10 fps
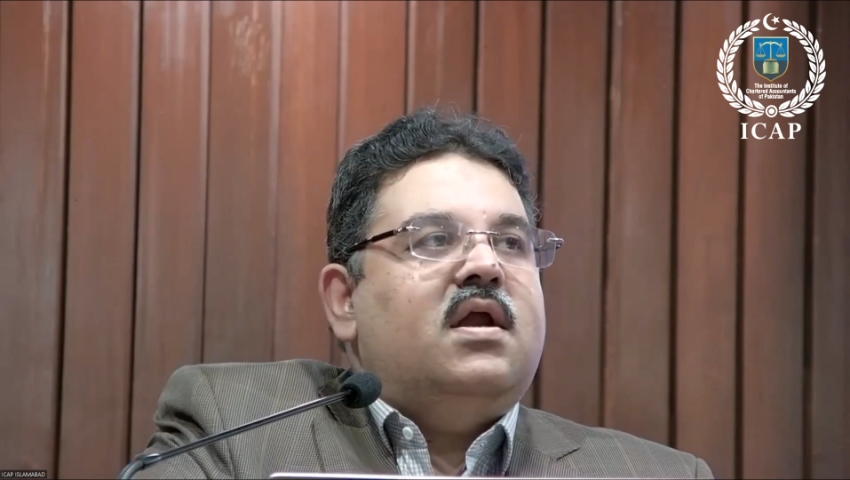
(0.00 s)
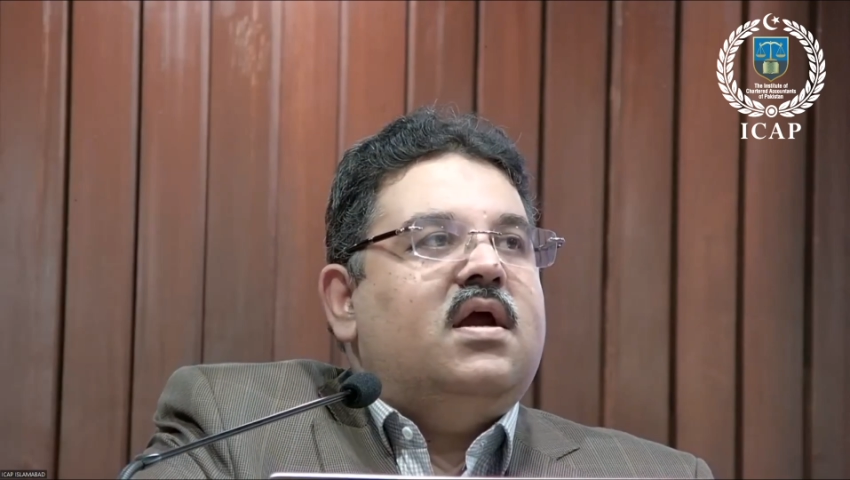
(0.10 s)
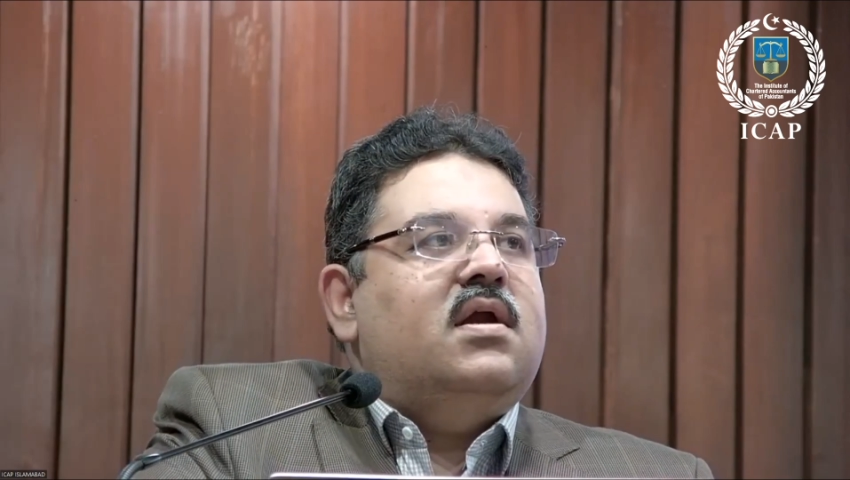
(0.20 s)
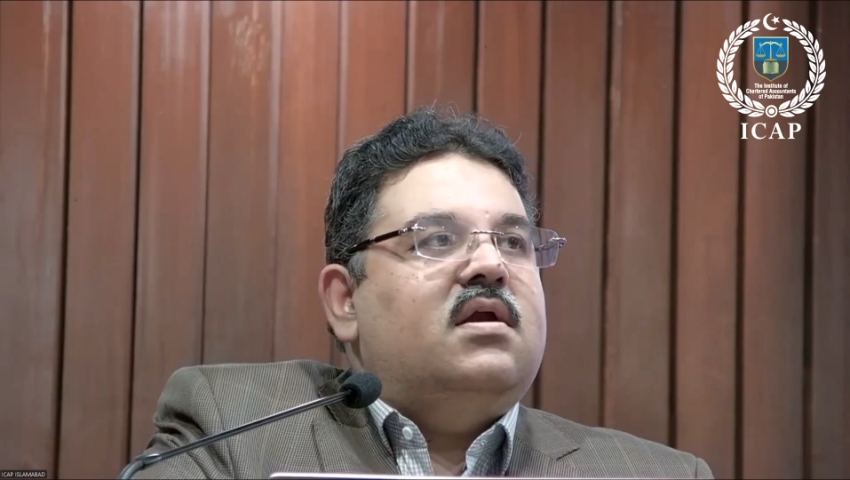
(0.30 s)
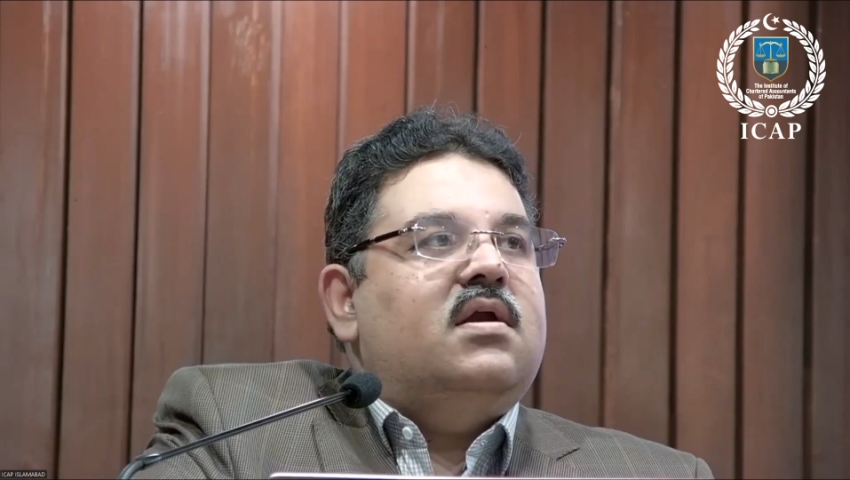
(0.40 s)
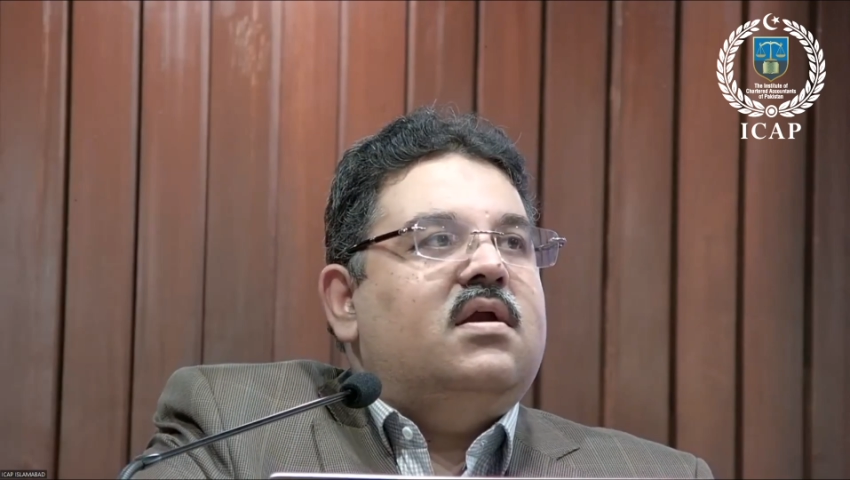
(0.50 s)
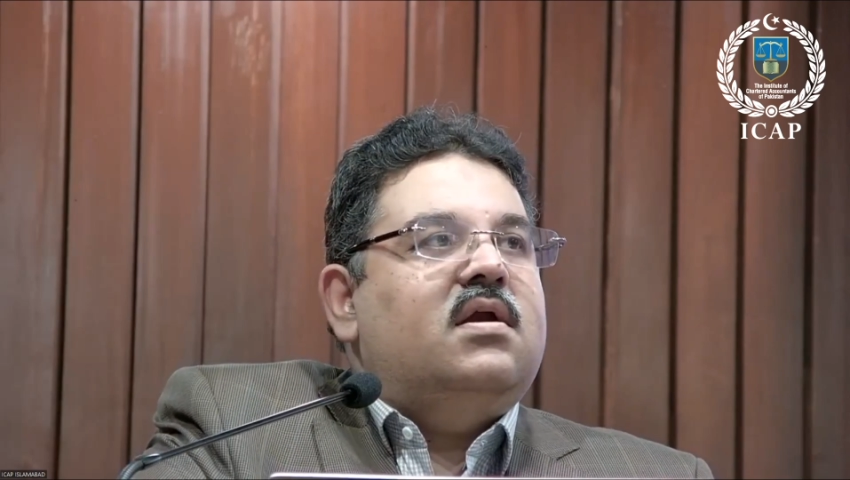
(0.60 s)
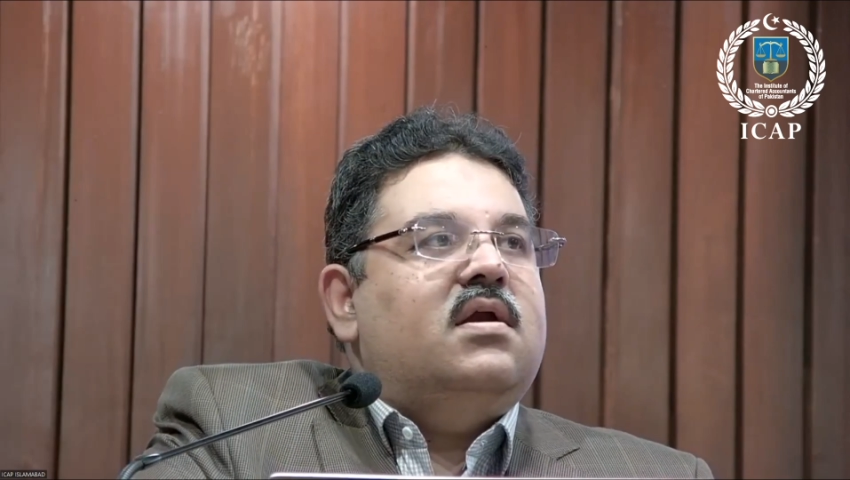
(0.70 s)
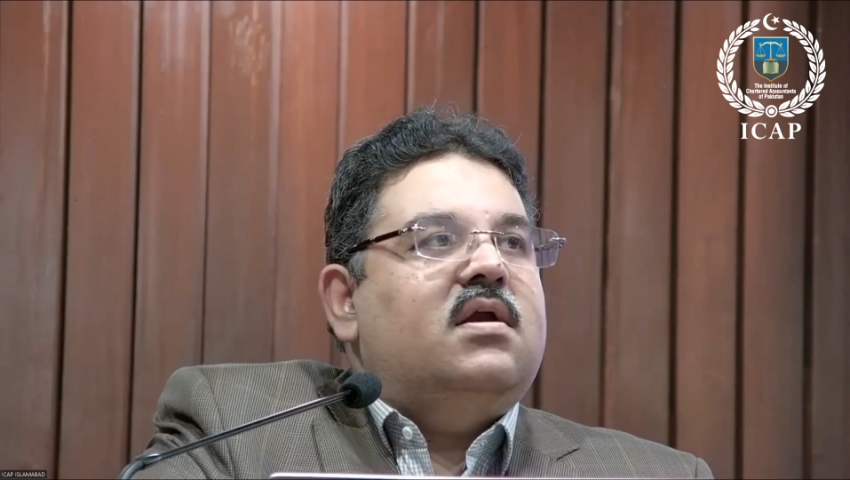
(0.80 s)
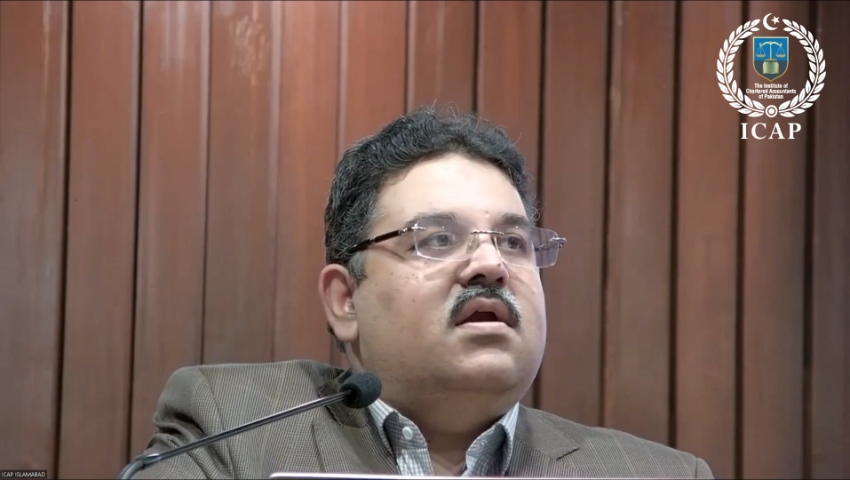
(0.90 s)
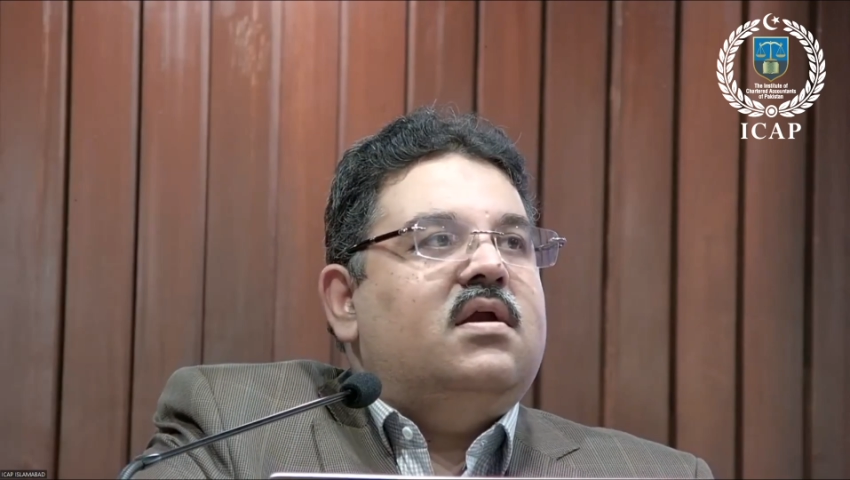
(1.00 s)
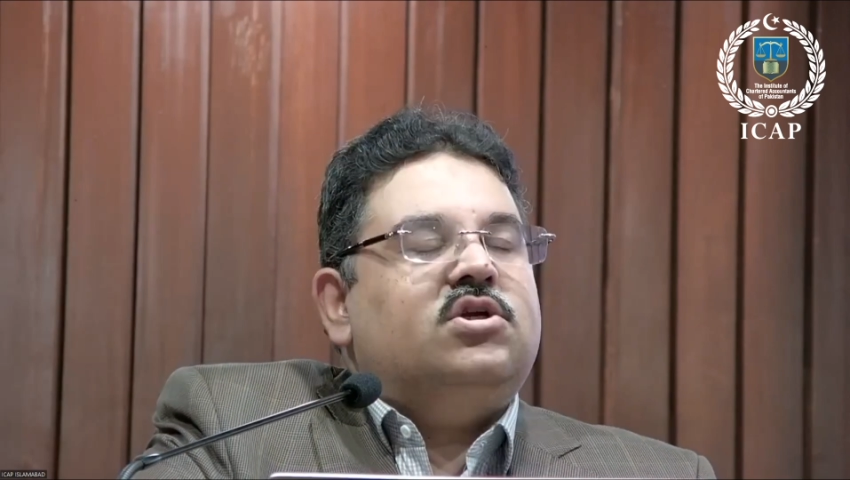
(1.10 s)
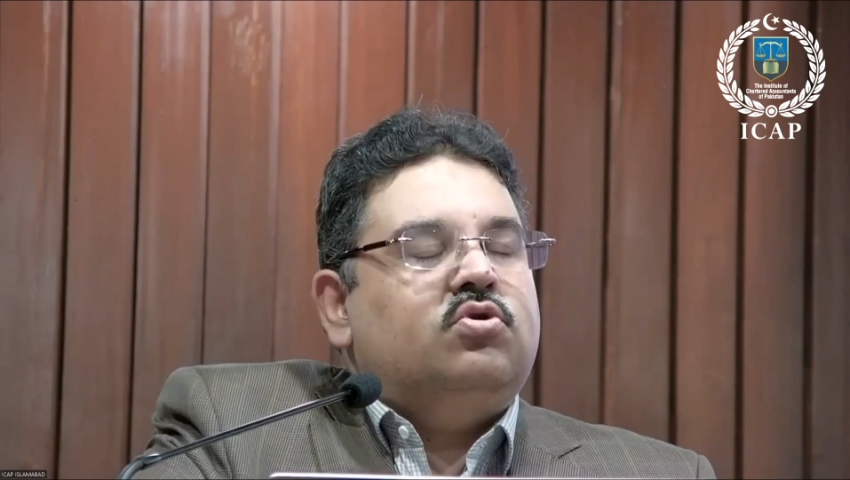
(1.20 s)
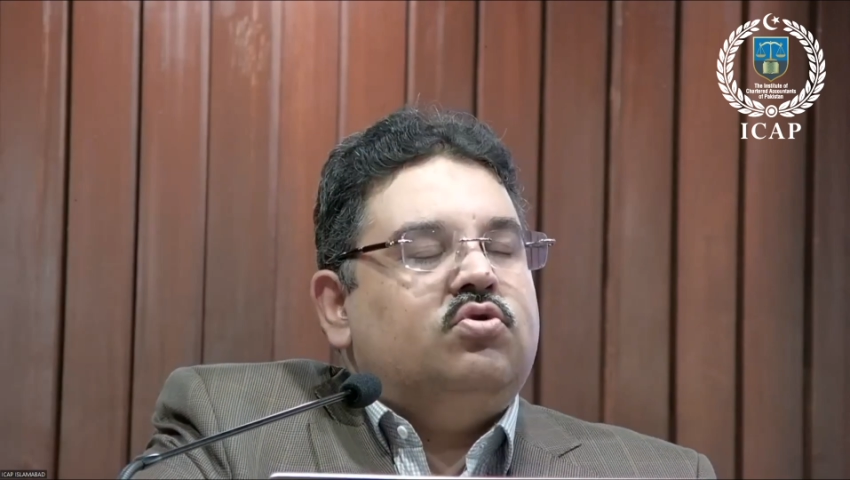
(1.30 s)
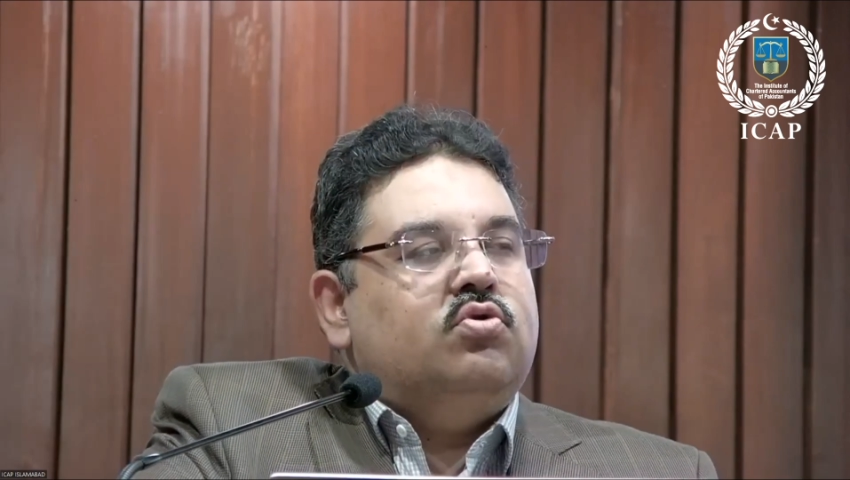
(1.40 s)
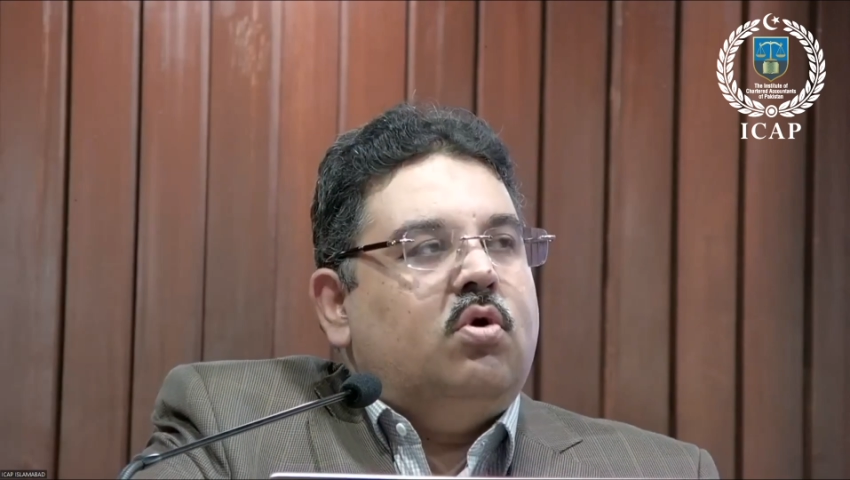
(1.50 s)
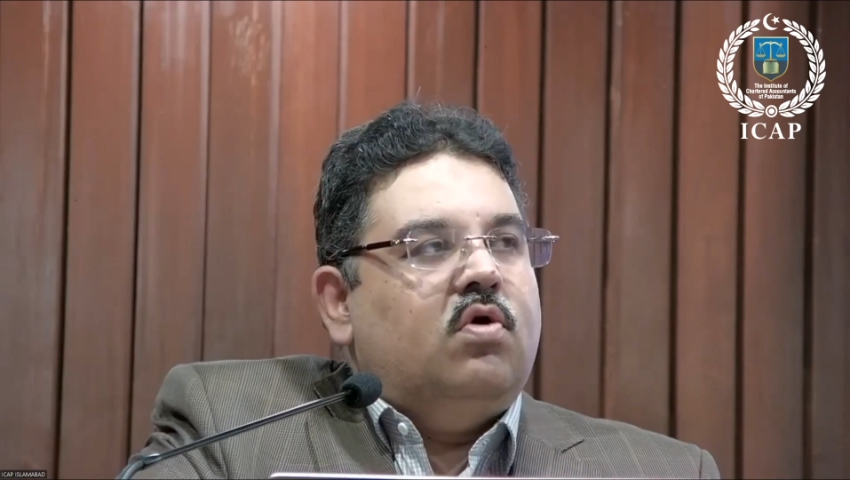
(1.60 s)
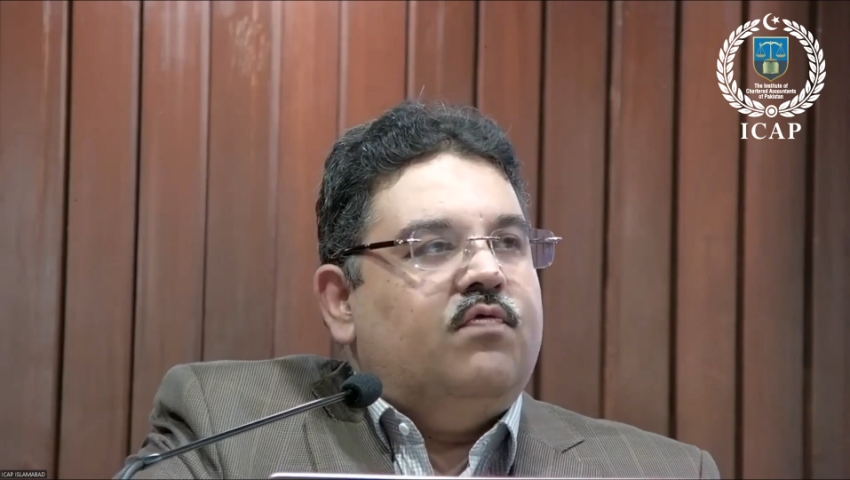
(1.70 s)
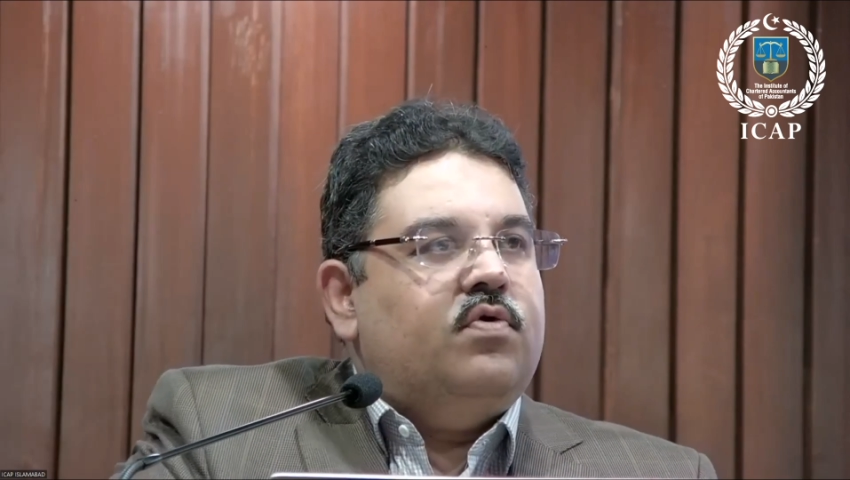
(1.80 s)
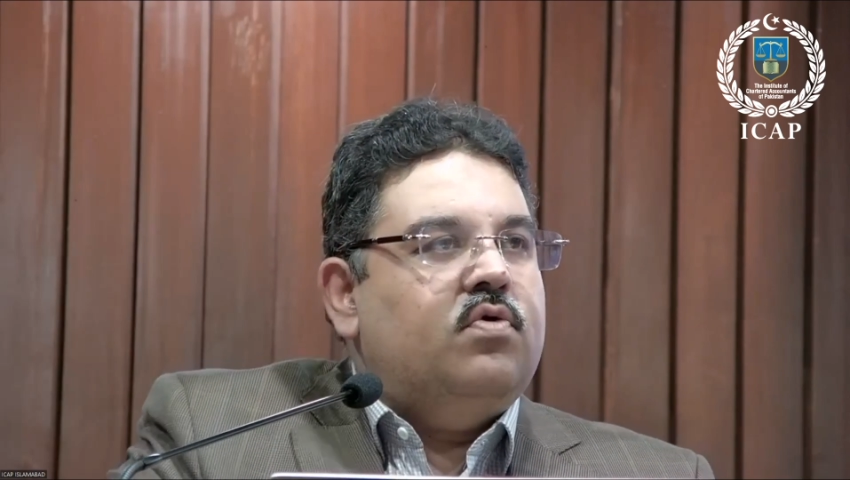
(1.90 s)
and my gratitude to all
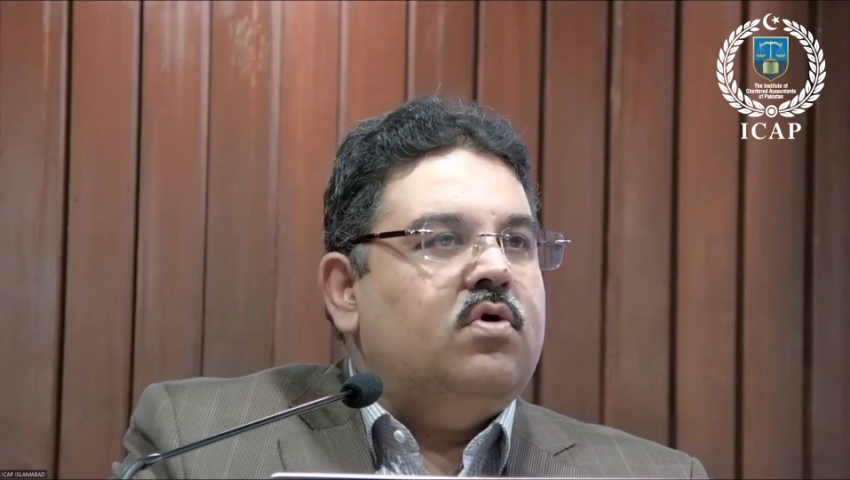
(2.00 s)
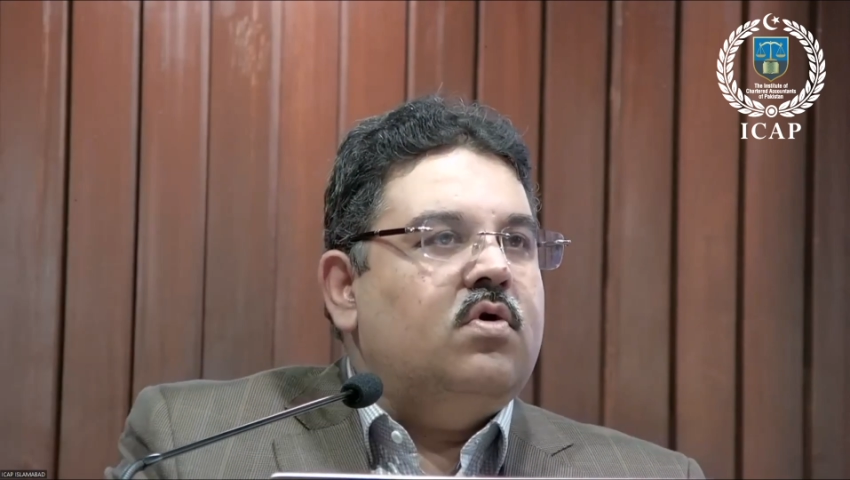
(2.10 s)
of you